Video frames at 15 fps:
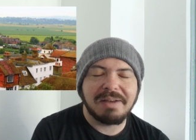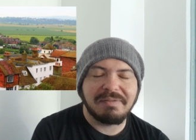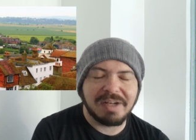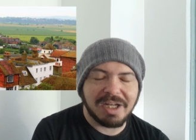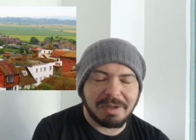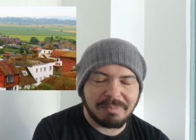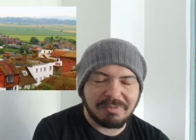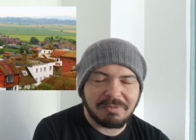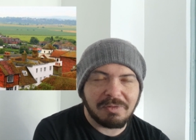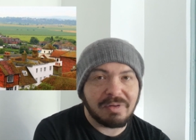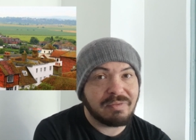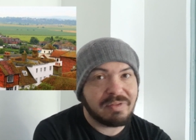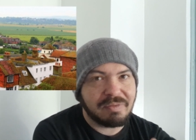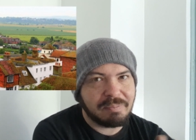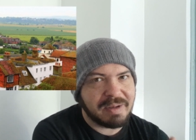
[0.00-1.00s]
a video before
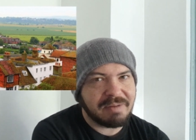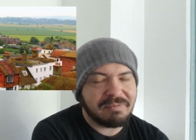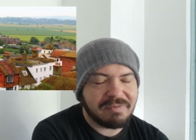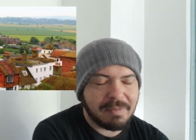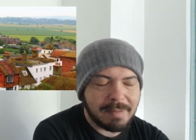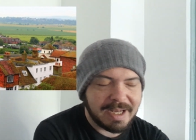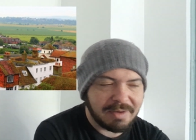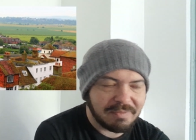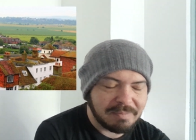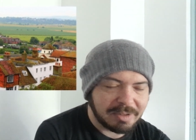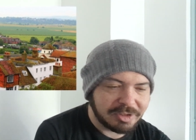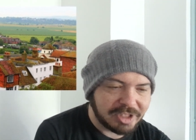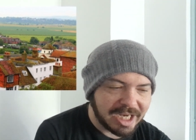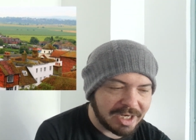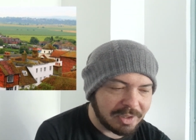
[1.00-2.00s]
if you've been familiar with my
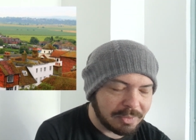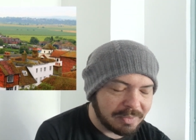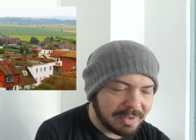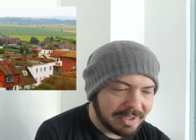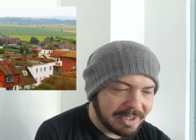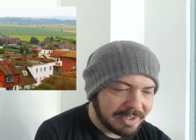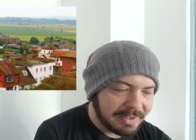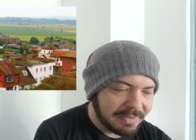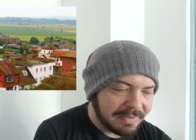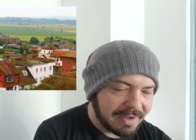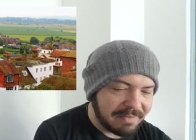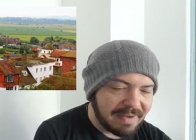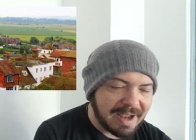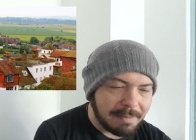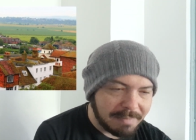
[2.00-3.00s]
channel,
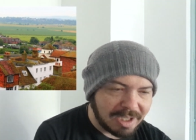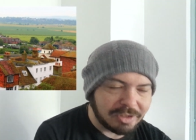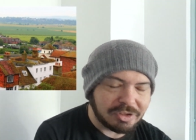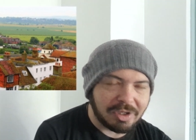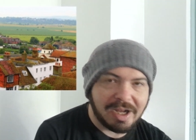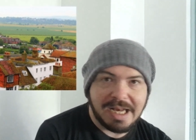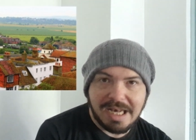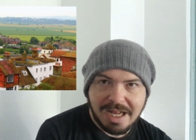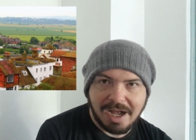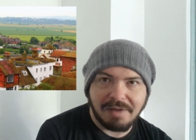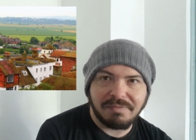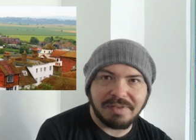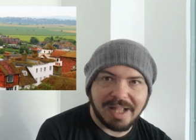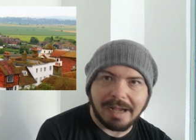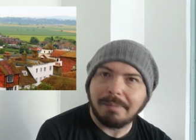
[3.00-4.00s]
of how much I
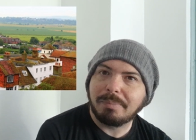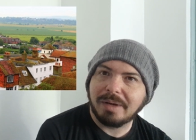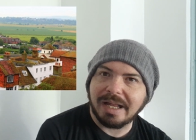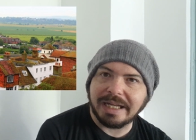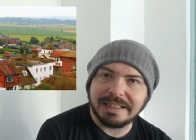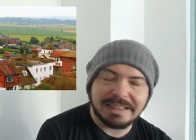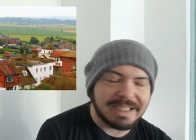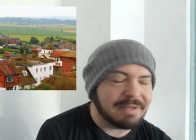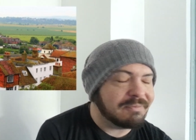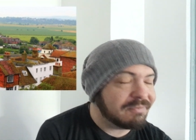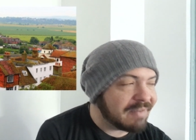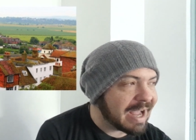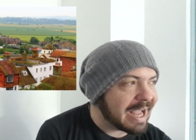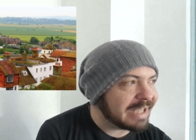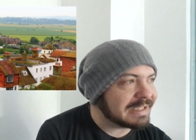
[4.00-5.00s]
love that place. In
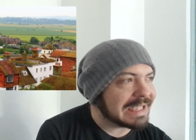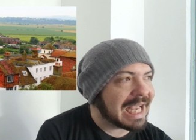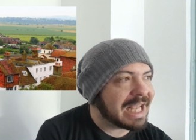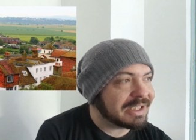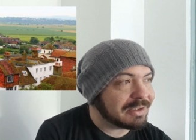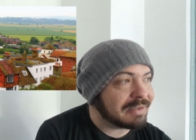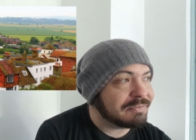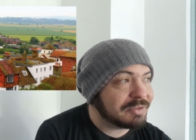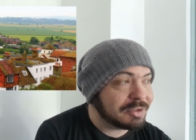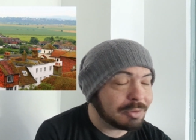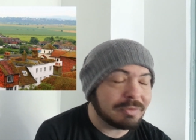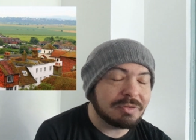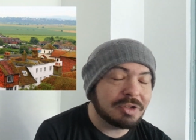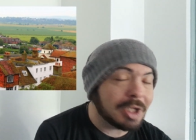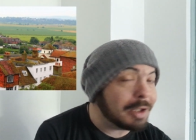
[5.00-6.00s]
fact, as I've
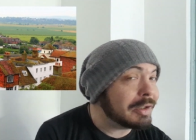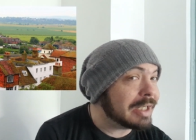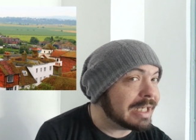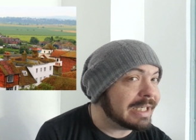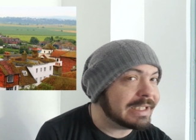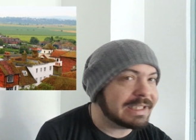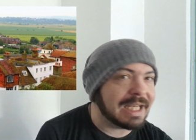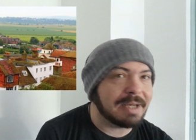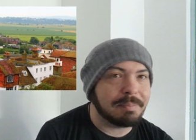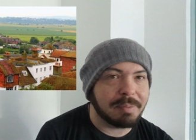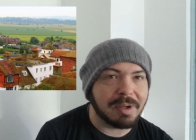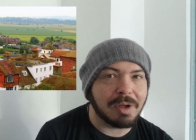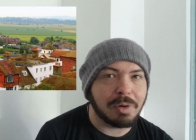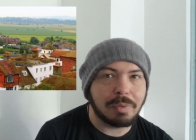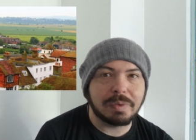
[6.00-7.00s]
sort of jokingly said,
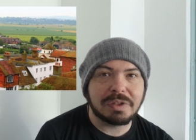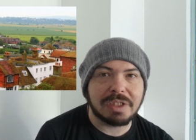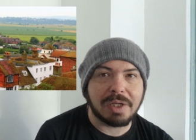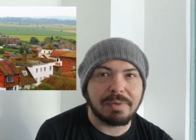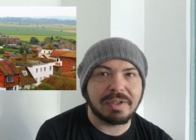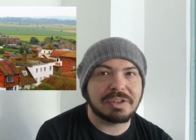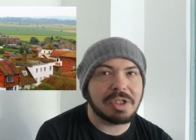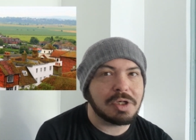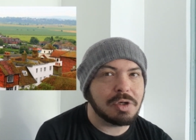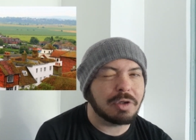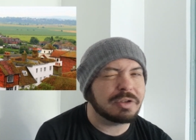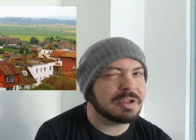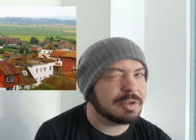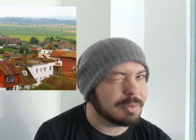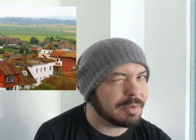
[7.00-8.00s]
but also as a
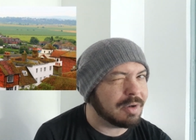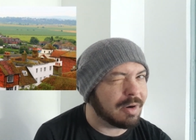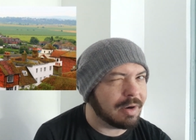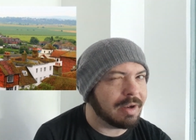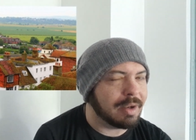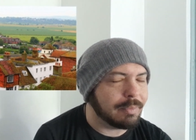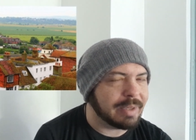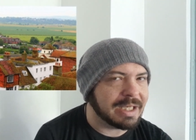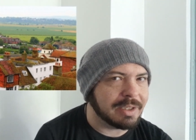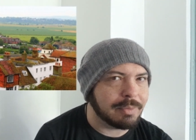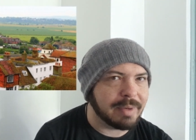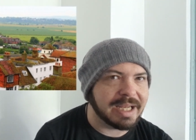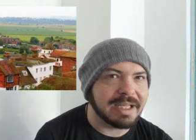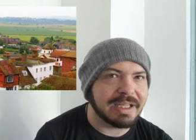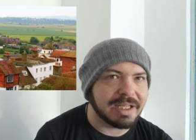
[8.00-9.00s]
nod to an eye, wink,
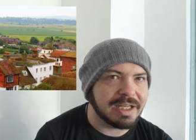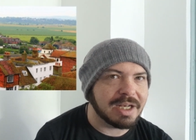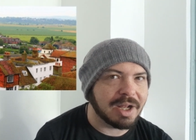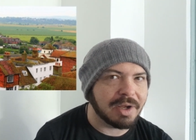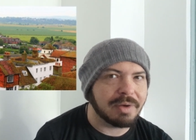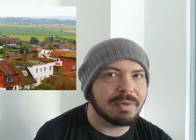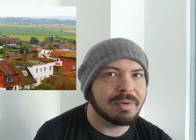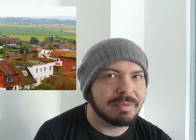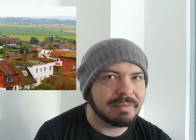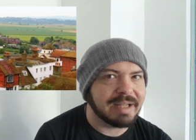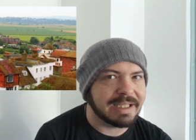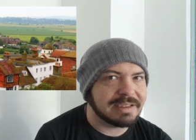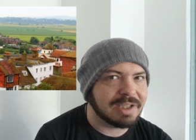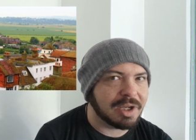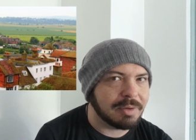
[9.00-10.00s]
wink, you know,
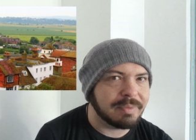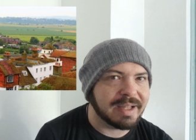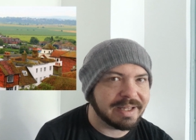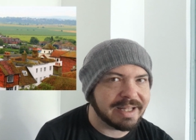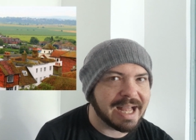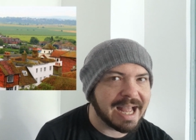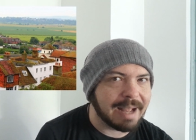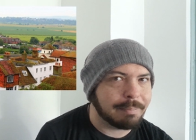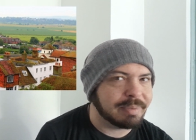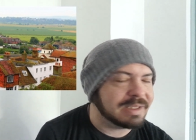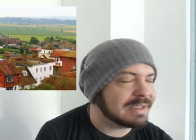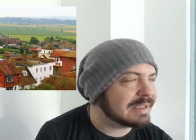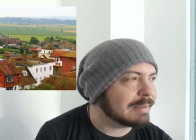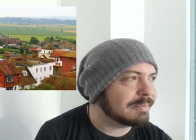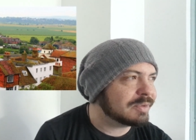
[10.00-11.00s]
let's hope that that
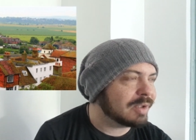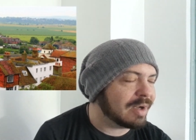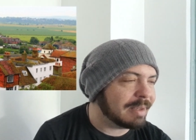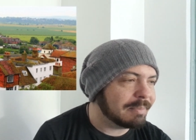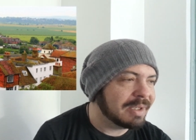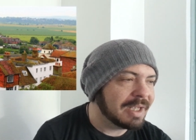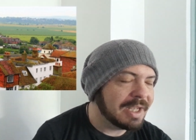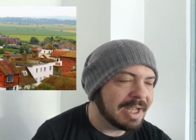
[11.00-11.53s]
happens sometime.